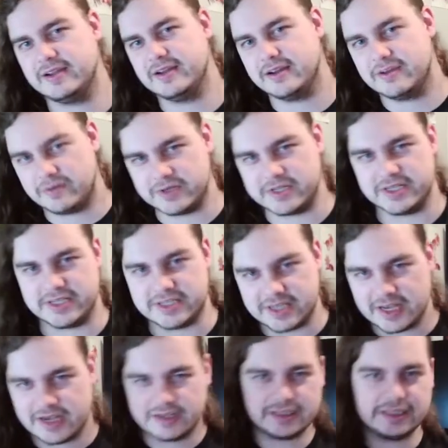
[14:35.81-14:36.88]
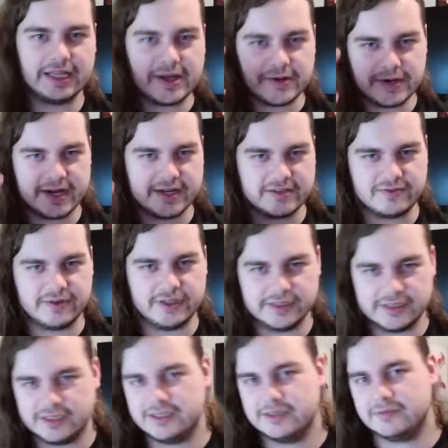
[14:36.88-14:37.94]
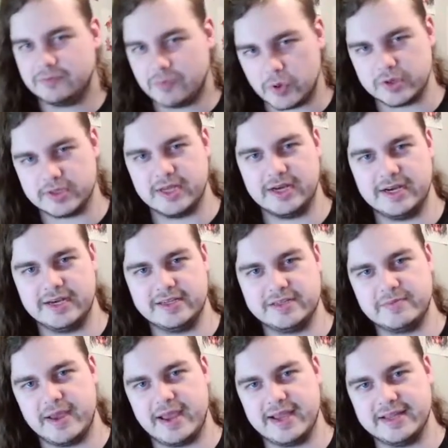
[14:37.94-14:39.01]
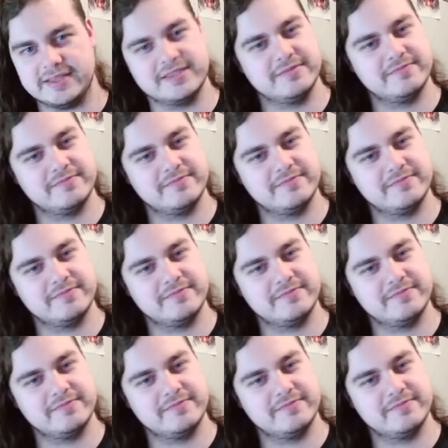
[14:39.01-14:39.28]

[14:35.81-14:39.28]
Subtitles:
which is Cloud9's fault more than it is Mad's.